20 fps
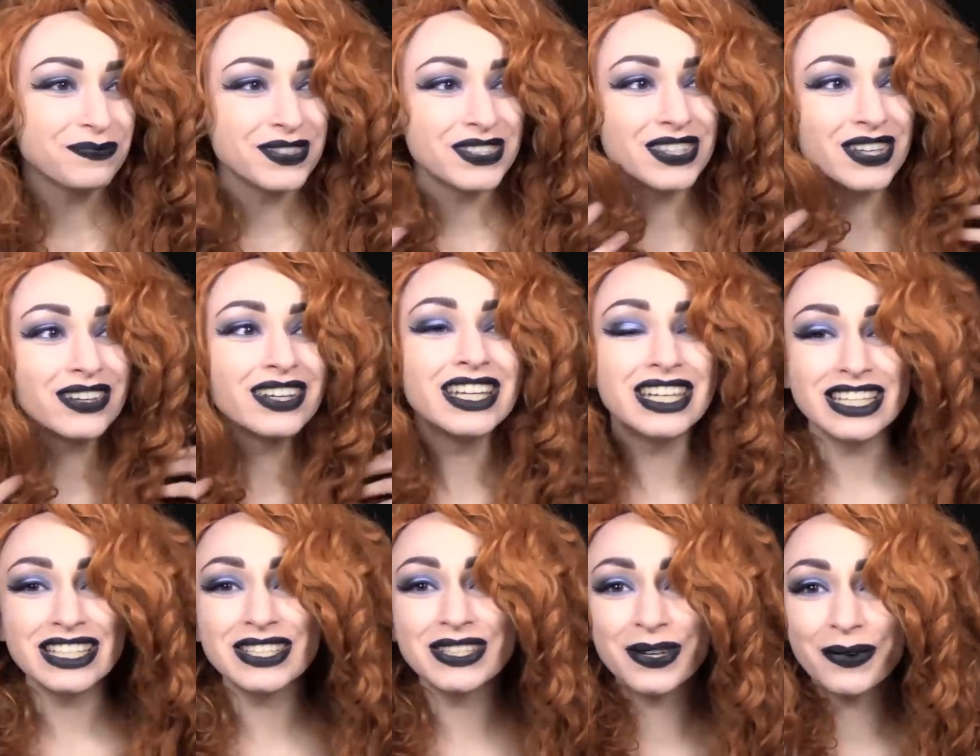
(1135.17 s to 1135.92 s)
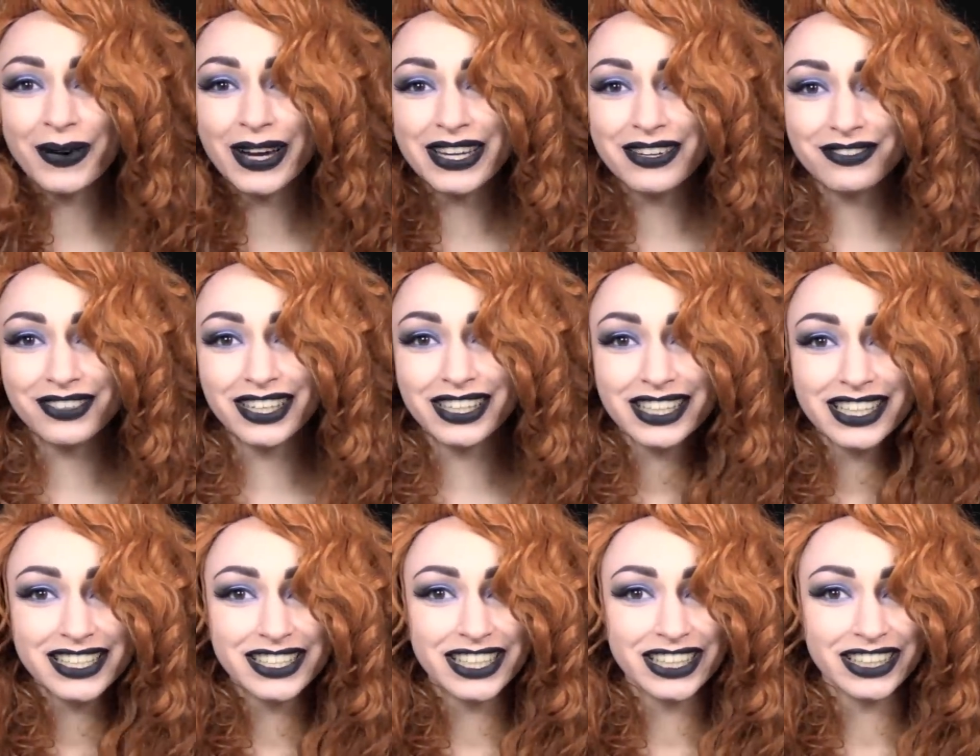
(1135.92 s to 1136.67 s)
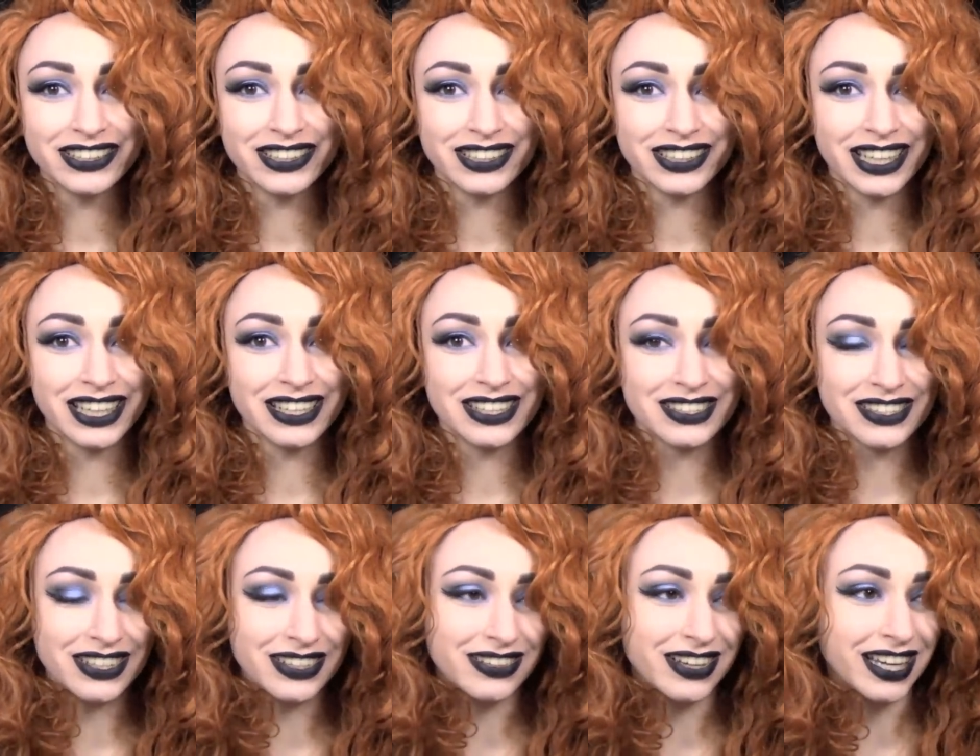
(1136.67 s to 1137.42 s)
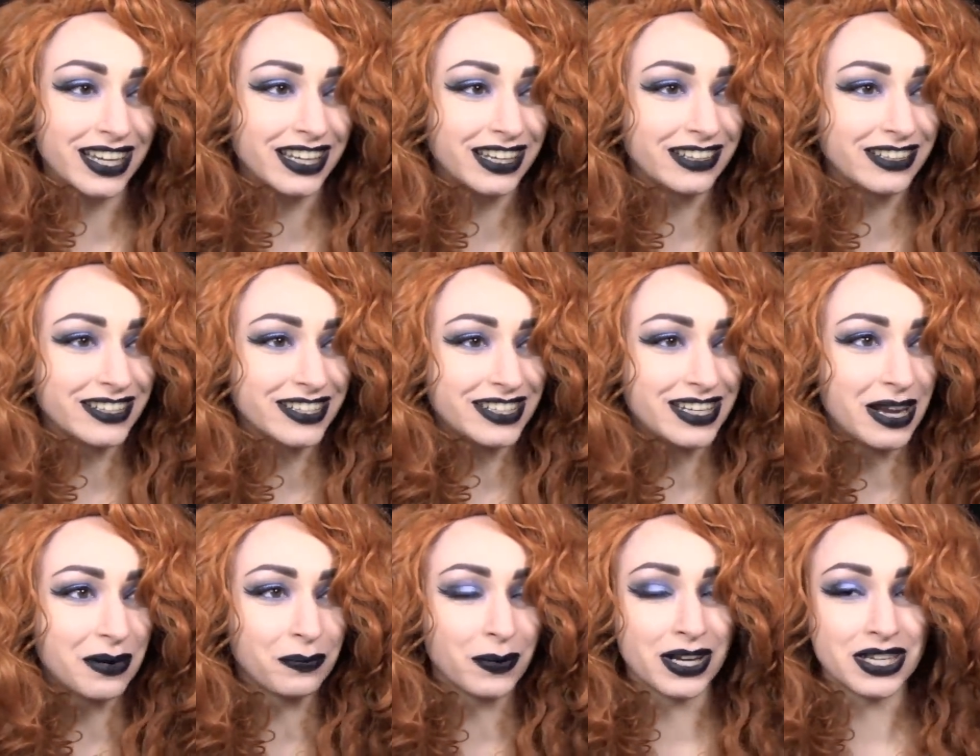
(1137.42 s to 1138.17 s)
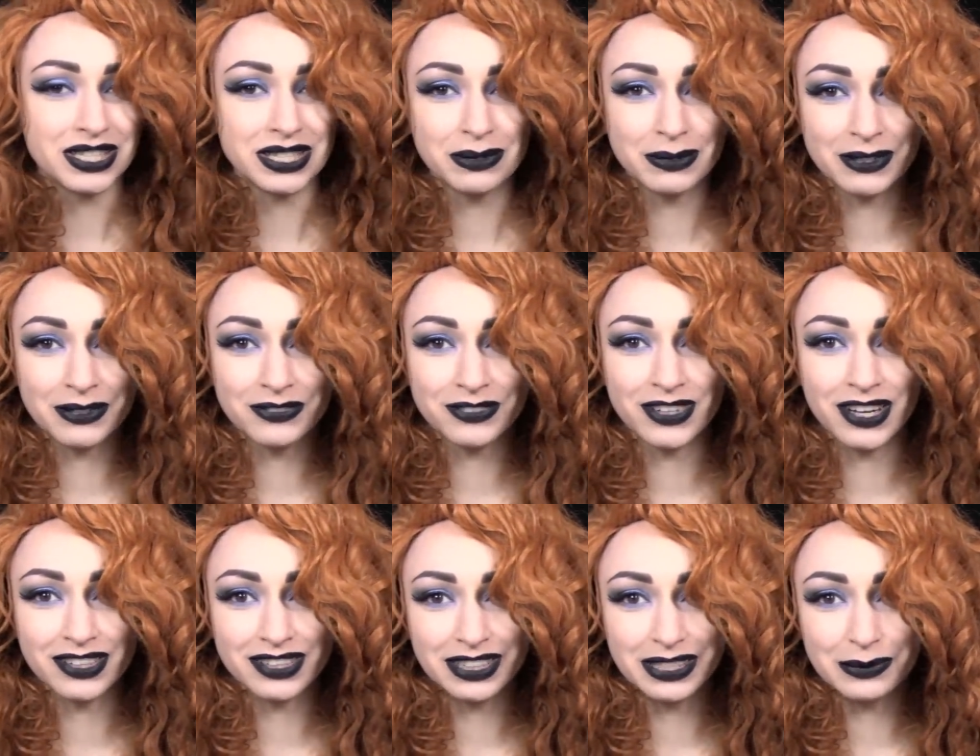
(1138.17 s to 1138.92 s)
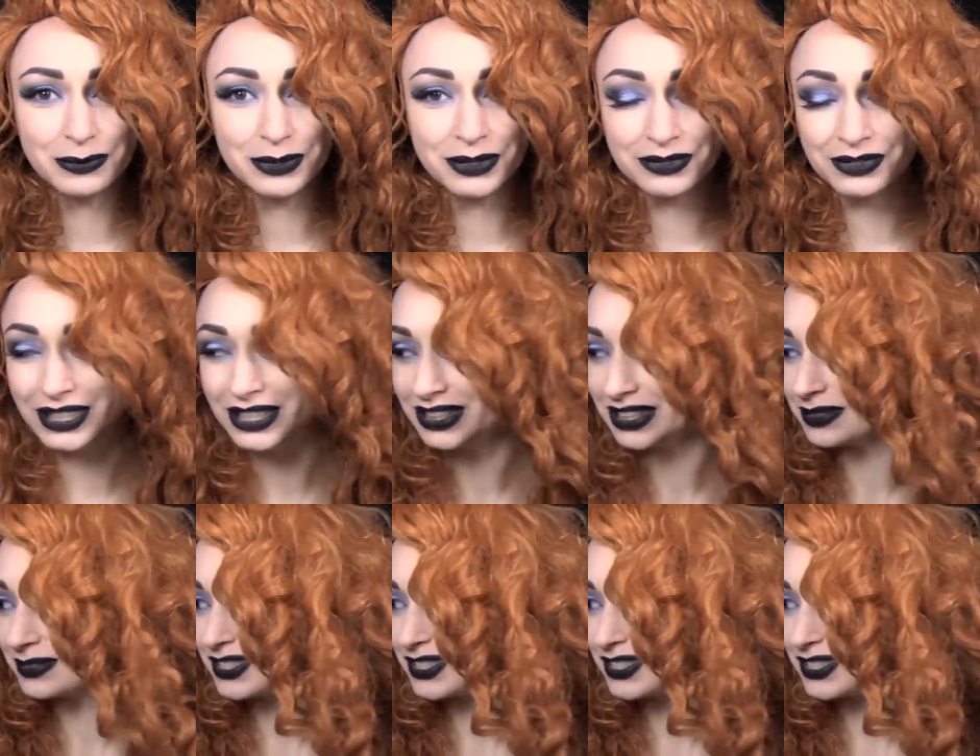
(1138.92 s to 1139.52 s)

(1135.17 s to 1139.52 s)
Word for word: So it is quite realistic looking, so I can understand why she would have thought that it was real.